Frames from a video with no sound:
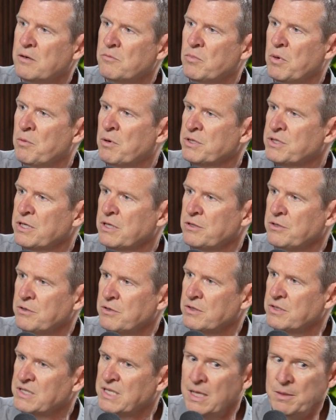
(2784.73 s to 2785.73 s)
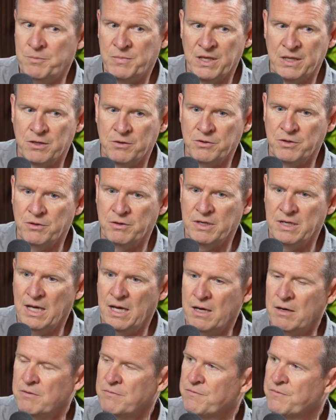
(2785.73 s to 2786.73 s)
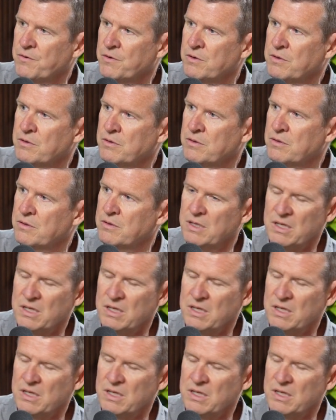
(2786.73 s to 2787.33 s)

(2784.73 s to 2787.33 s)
we want you to do the same thing you're doing now for